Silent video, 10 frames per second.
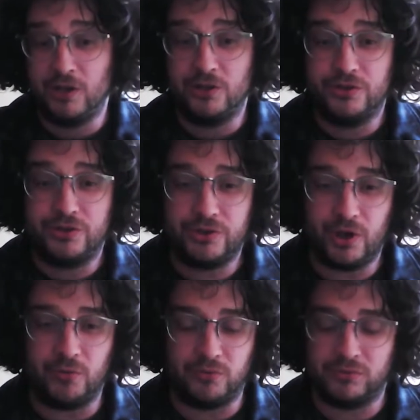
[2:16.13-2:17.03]

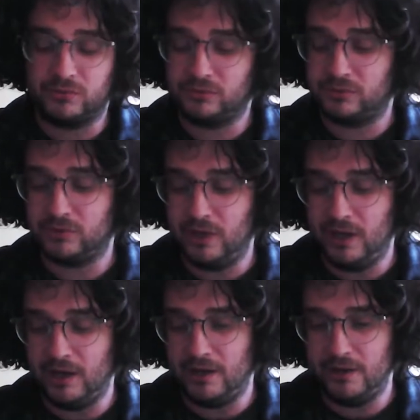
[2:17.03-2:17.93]
So,
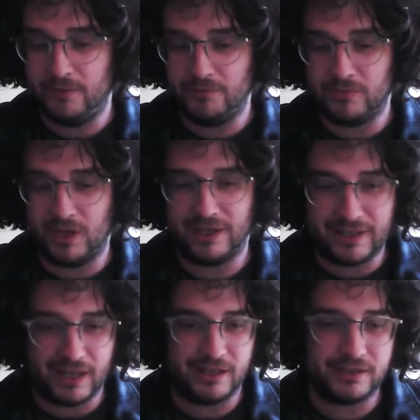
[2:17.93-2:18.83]
um, I
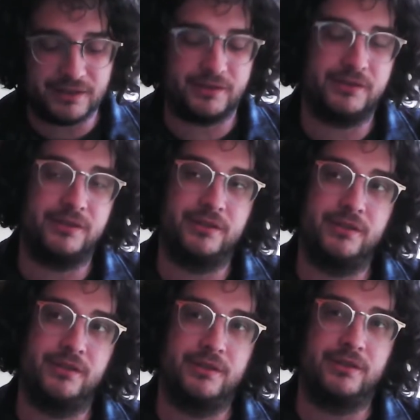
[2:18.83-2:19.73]
guess
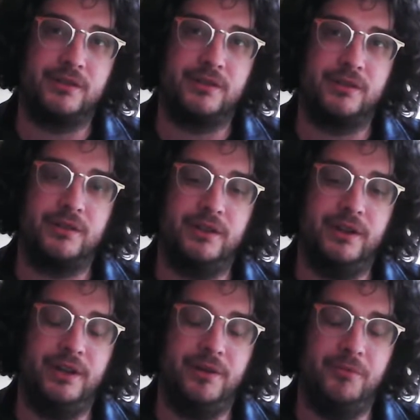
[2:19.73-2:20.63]

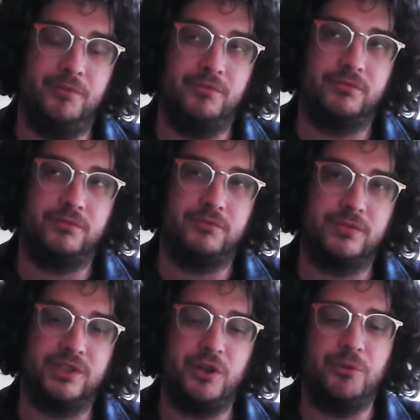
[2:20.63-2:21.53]
um,
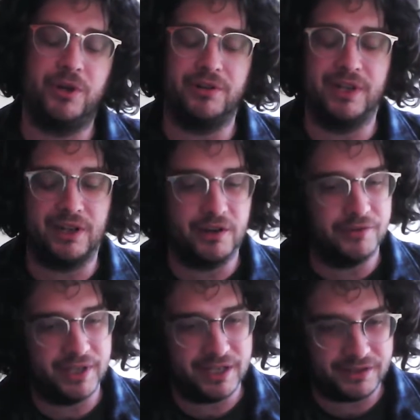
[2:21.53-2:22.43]
there's no point really going over
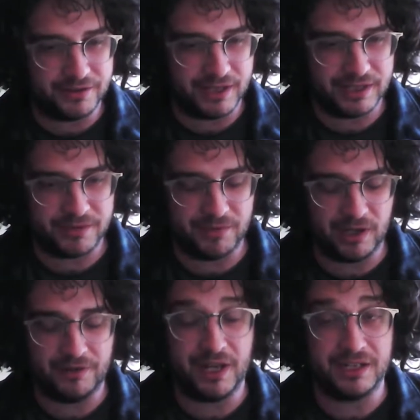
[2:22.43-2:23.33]
the history of the HTML.
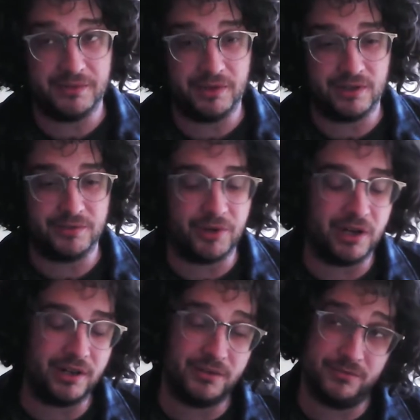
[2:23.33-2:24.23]
Of HTML but
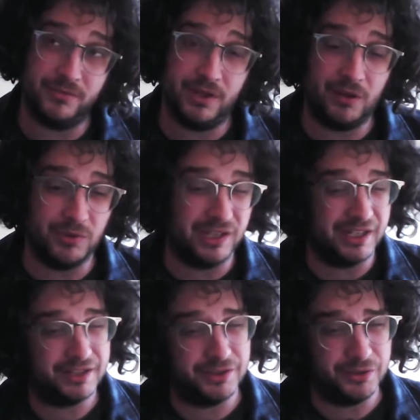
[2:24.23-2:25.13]
I will
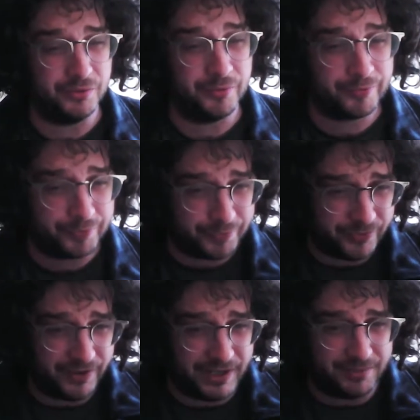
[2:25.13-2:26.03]
link to
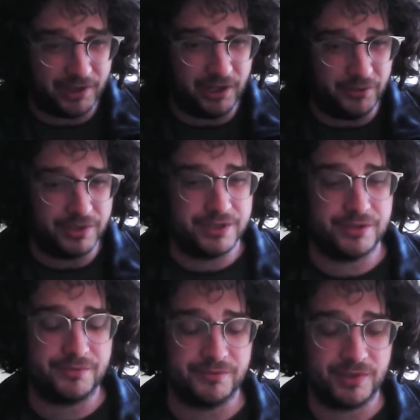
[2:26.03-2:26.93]
things below which
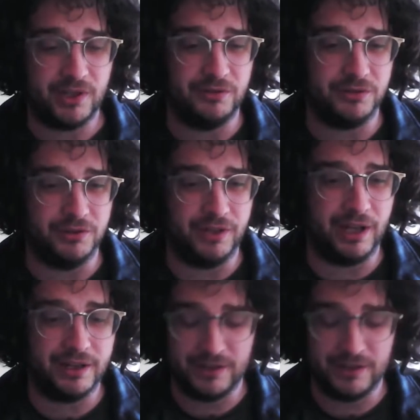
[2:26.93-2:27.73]
cover all